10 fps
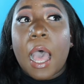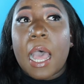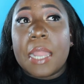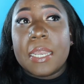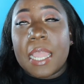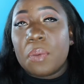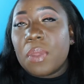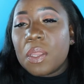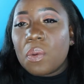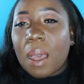and then
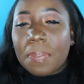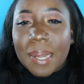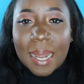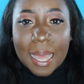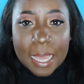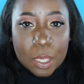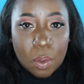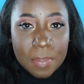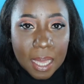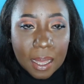when you apply your
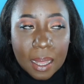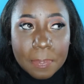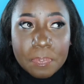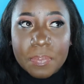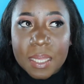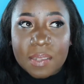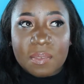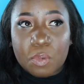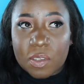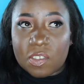makeup, this
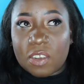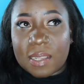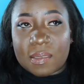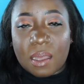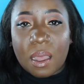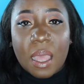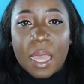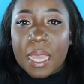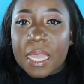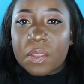moisturizer,
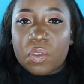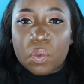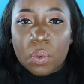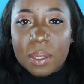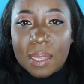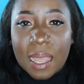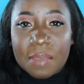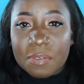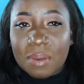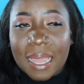it don't
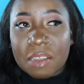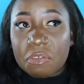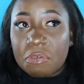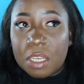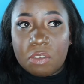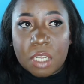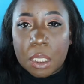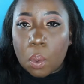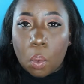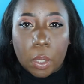have you like
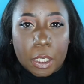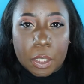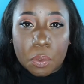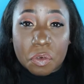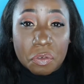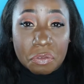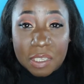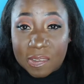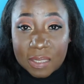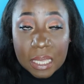really oily or
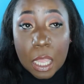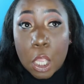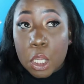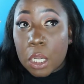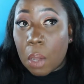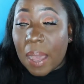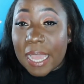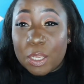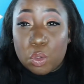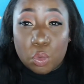greasy. Now
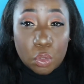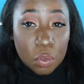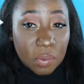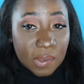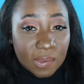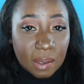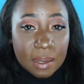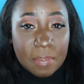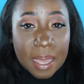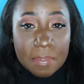I do use this
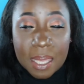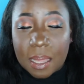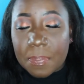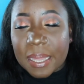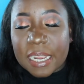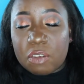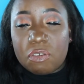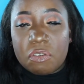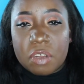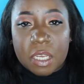under my makeup, and I
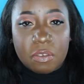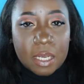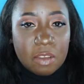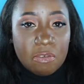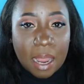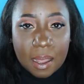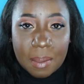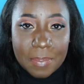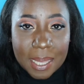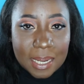really
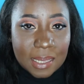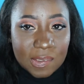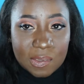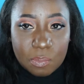recommend this